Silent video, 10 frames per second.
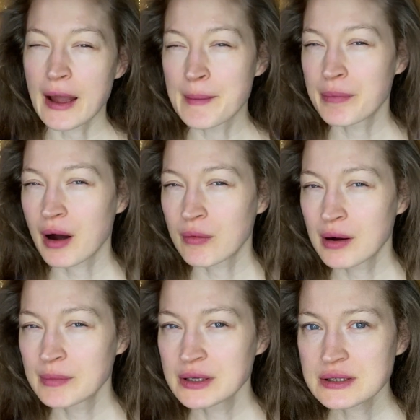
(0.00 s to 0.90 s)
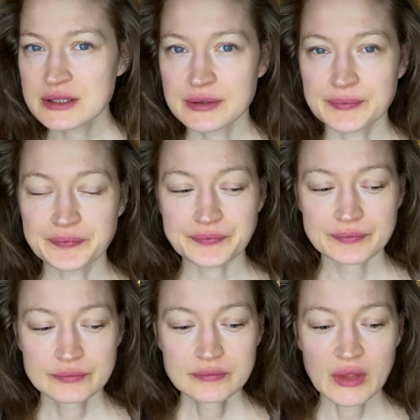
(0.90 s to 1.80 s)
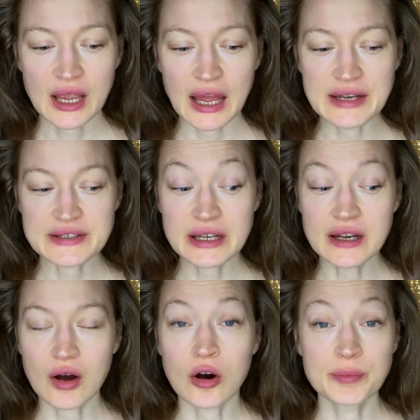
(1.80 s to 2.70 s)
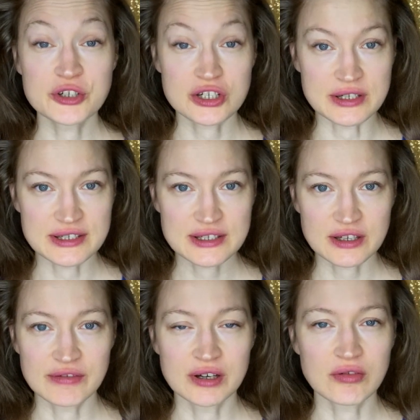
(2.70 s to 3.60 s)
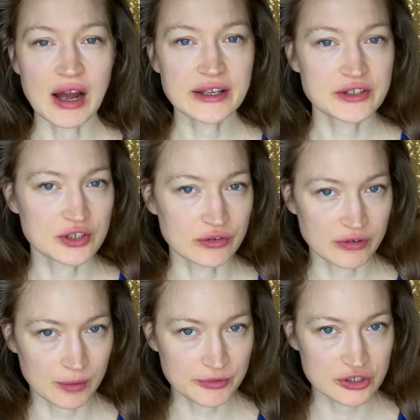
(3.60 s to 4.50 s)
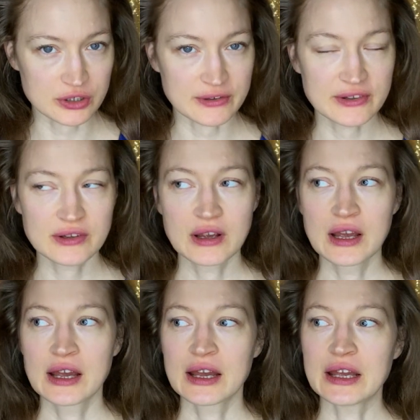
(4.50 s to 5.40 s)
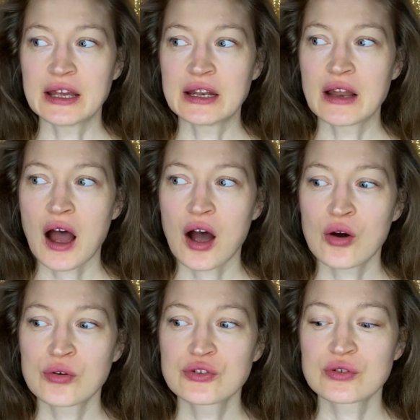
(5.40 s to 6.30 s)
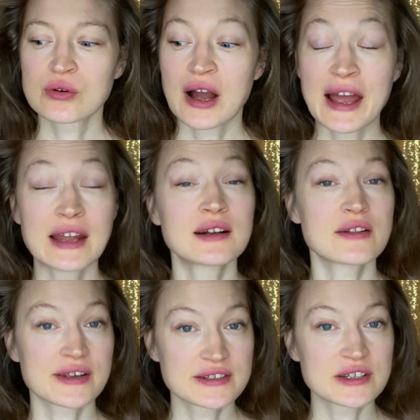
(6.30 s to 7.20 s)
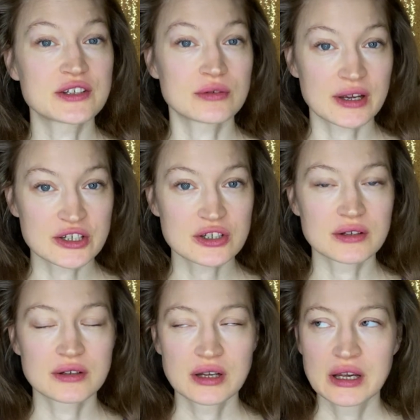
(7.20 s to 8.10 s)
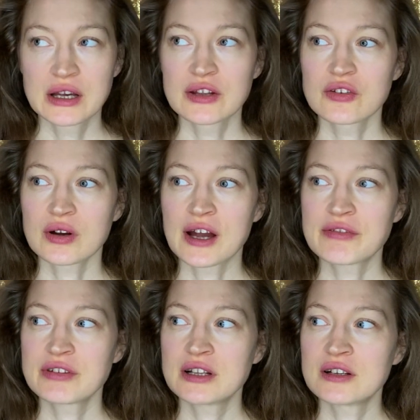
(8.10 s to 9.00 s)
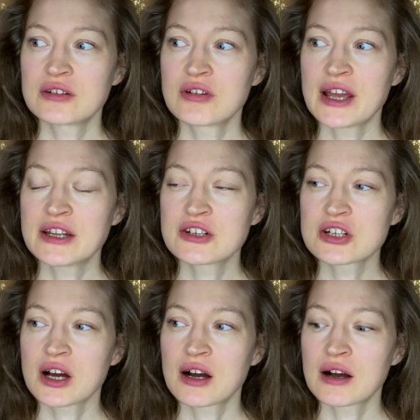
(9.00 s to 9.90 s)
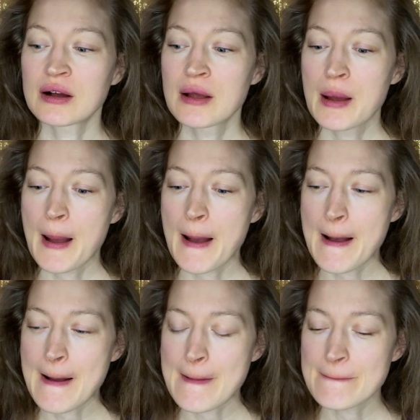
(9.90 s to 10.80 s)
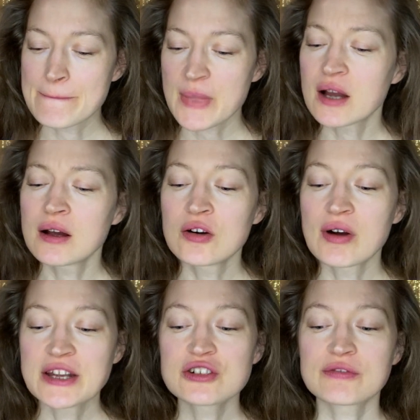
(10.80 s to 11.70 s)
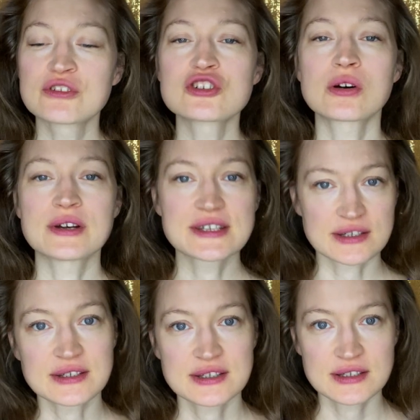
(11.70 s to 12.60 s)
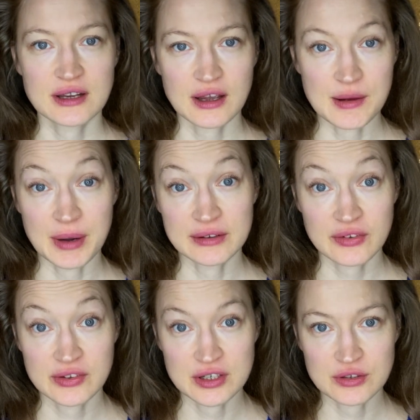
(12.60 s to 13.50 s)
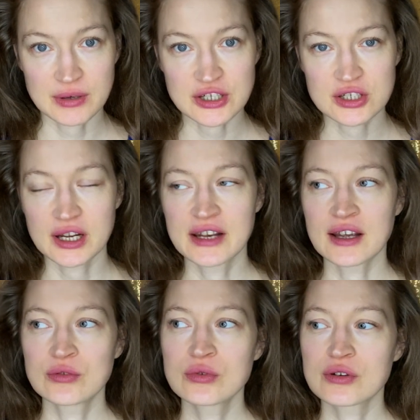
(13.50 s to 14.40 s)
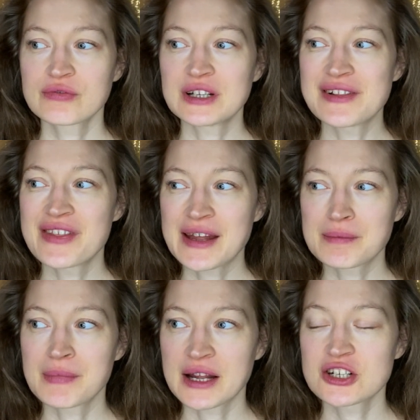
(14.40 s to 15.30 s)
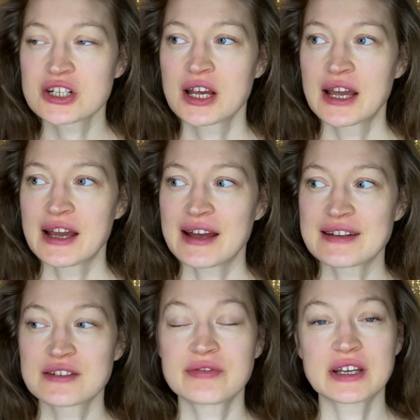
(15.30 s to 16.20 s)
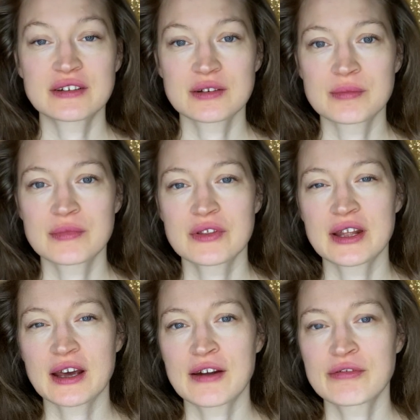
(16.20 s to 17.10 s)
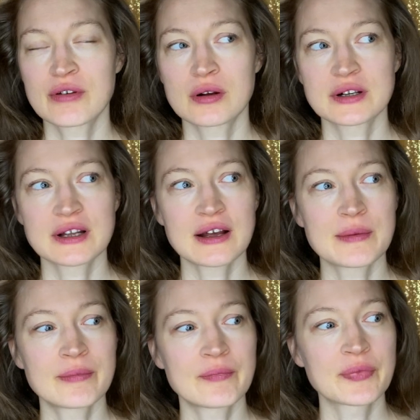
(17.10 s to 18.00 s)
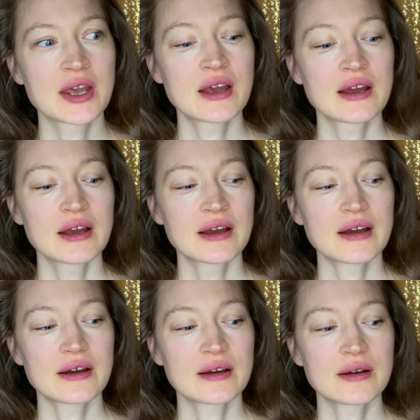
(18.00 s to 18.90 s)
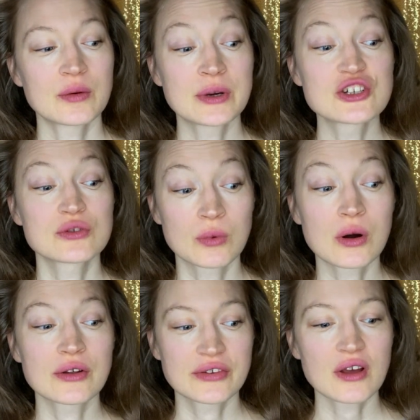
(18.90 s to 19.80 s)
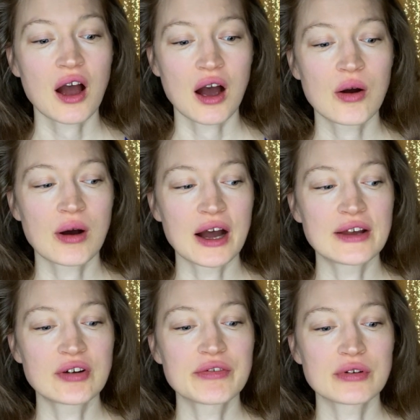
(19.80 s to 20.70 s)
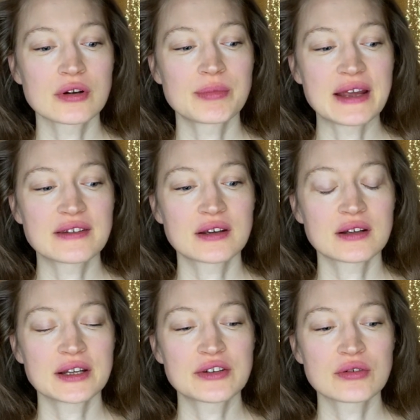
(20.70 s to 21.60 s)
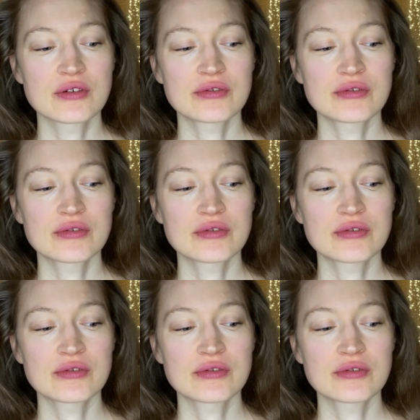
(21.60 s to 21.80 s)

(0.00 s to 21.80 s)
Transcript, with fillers: empowerment and inner options, a variety of options in how to handle the situation. So I feel a ranger, uh, um, a, a range of choices amongst the situation. And I do not feel that much as a victim that I feel, um, which was how I referred basically to the